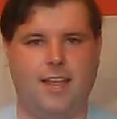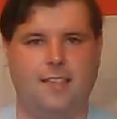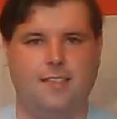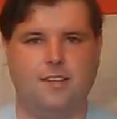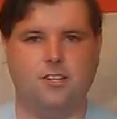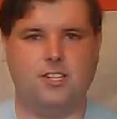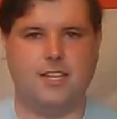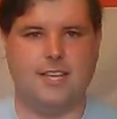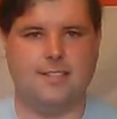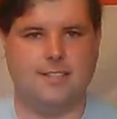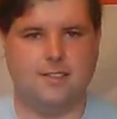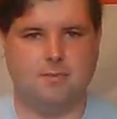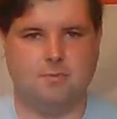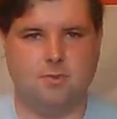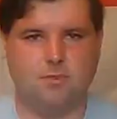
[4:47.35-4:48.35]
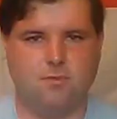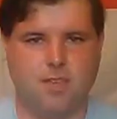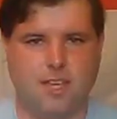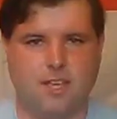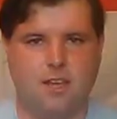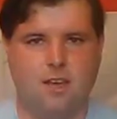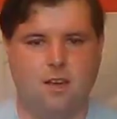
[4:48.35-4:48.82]
in the Jesus
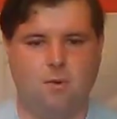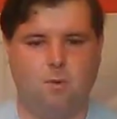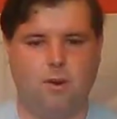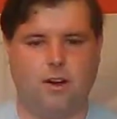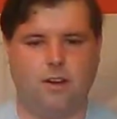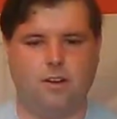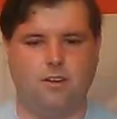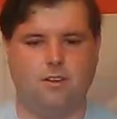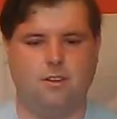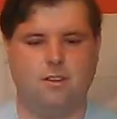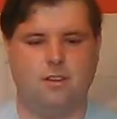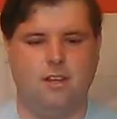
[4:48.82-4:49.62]
movie, where